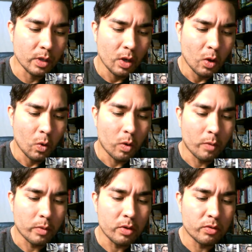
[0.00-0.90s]
what
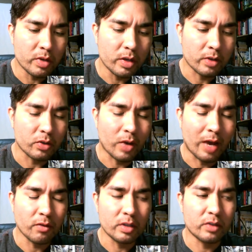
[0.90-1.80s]
will you do? So
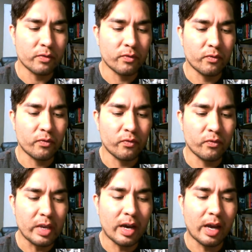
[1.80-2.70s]
after these
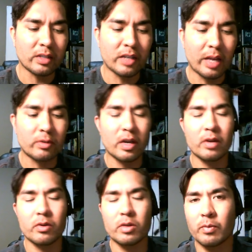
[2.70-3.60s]
fee hikes in Amazon,
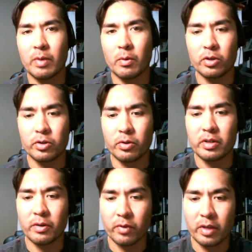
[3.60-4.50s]
you talked about what you're doing
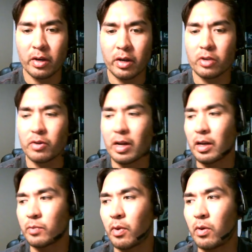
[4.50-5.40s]
differently. You're going to try to
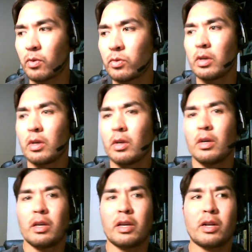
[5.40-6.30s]
expose,
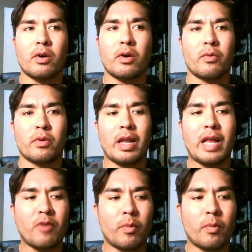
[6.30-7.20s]
you know, and
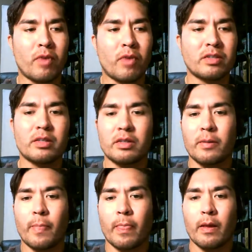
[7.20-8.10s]
have your presence
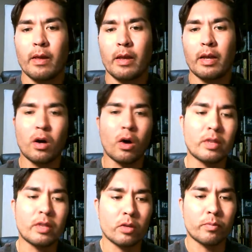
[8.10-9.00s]
in all
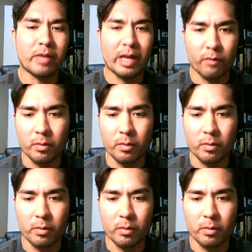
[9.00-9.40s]
these other platforms,